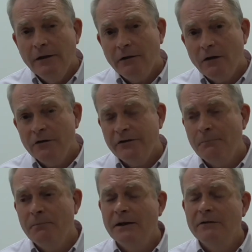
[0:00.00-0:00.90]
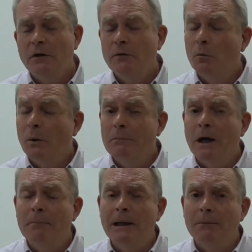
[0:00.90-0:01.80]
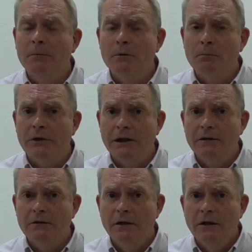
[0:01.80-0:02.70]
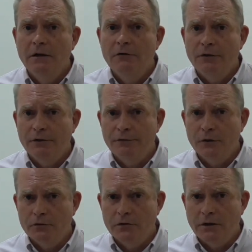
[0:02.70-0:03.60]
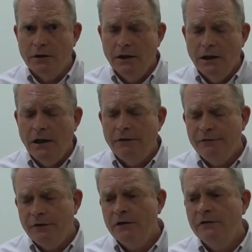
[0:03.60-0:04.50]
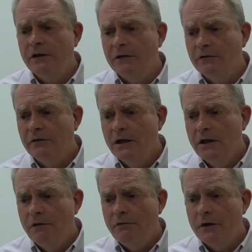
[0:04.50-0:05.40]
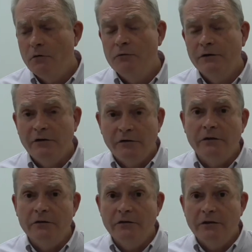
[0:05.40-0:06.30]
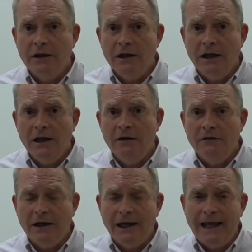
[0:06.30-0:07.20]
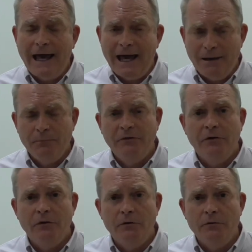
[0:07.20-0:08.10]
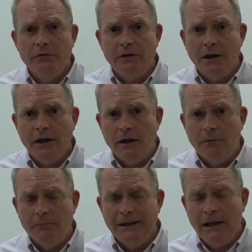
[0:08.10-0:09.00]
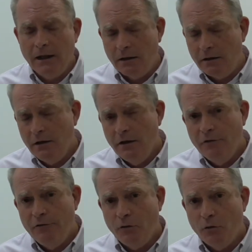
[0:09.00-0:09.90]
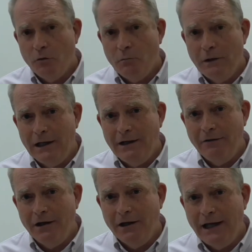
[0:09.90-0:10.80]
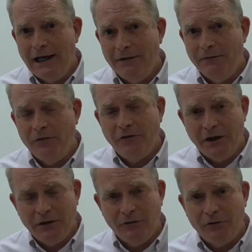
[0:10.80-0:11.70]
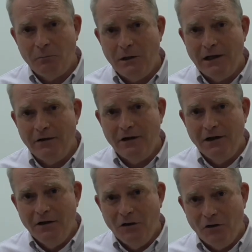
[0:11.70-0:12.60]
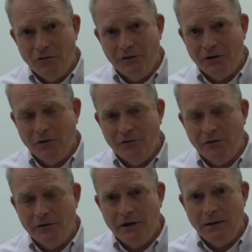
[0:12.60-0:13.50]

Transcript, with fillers: There are some things, though, that we might be able to predict for the future. And the first is that resistance is an absolute um, killer for malaria and the cycles of malaria on the continent.